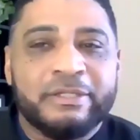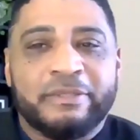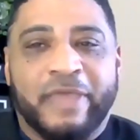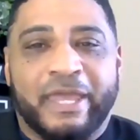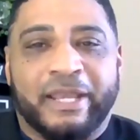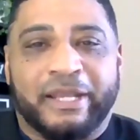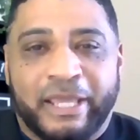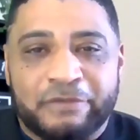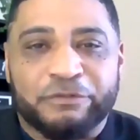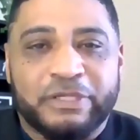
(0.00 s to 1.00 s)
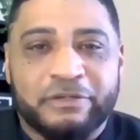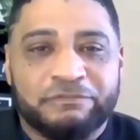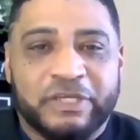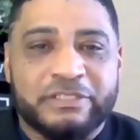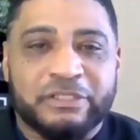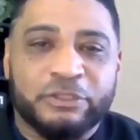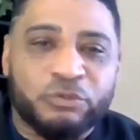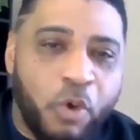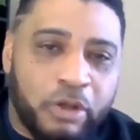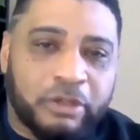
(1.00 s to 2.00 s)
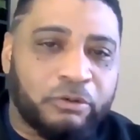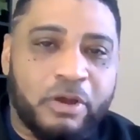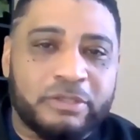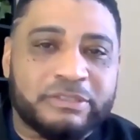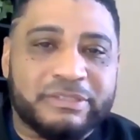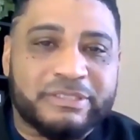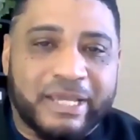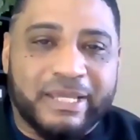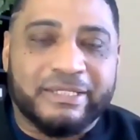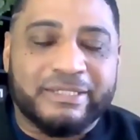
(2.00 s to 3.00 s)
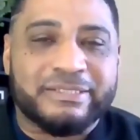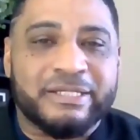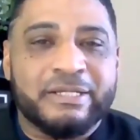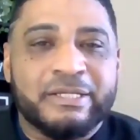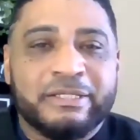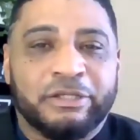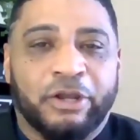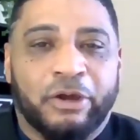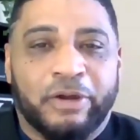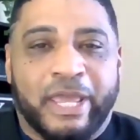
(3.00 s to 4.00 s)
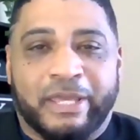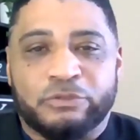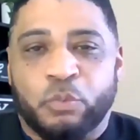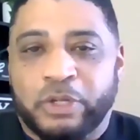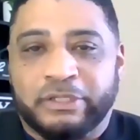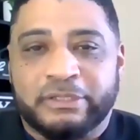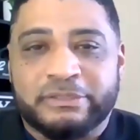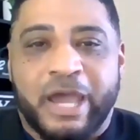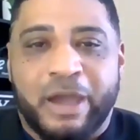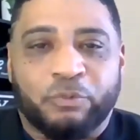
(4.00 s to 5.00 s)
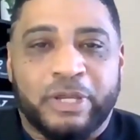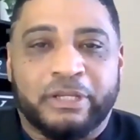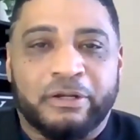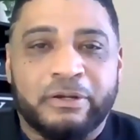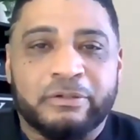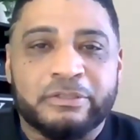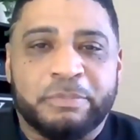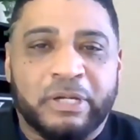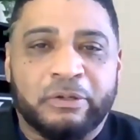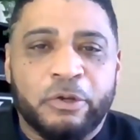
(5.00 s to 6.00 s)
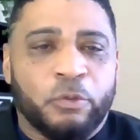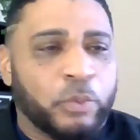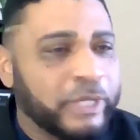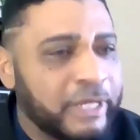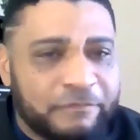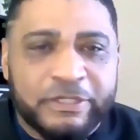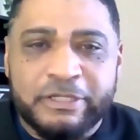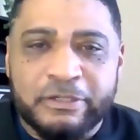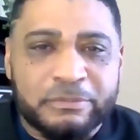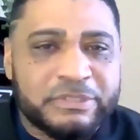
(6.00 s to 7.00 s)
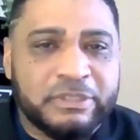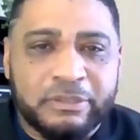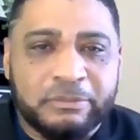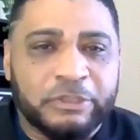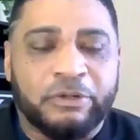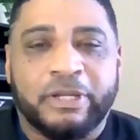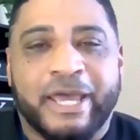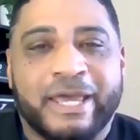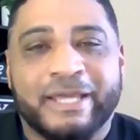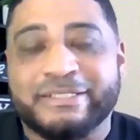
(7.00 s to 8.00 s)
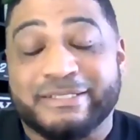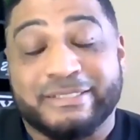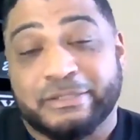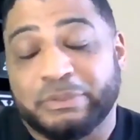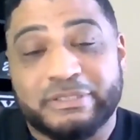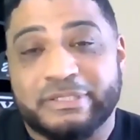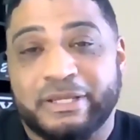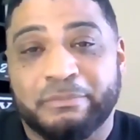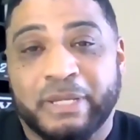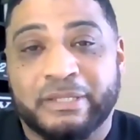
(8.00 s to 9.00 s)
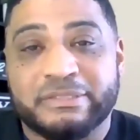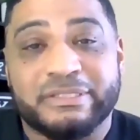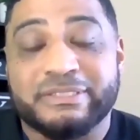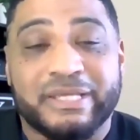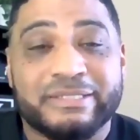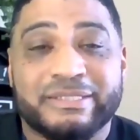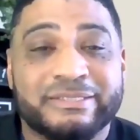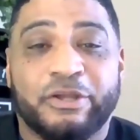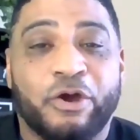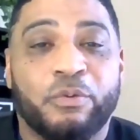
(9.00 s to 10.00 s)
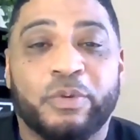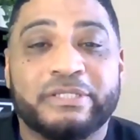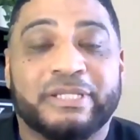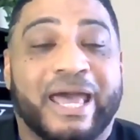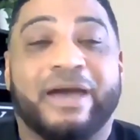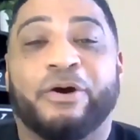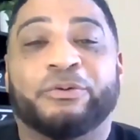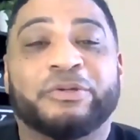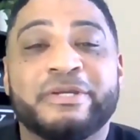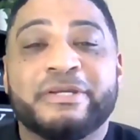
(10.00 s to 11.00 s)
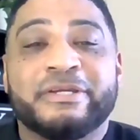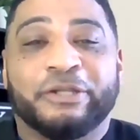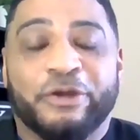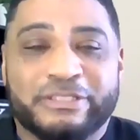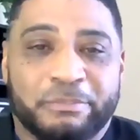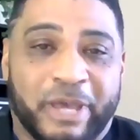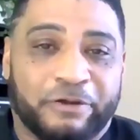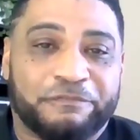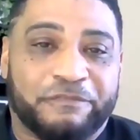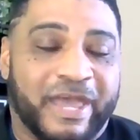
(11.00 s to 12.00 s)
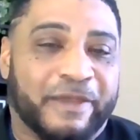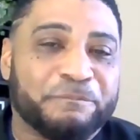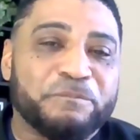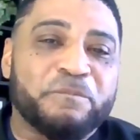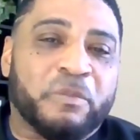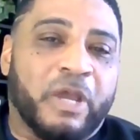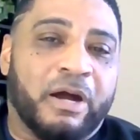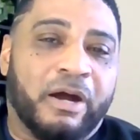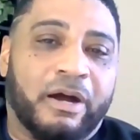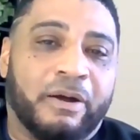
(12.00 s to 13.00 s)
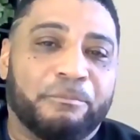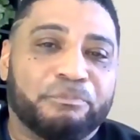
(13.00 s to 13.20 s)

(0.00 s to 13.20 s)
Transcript: that at every convention is walking across the stage, as one of the top ranked earners, but we never hear him, see him, and I just simply say, man, success isn't always loud. As a matter of fact, my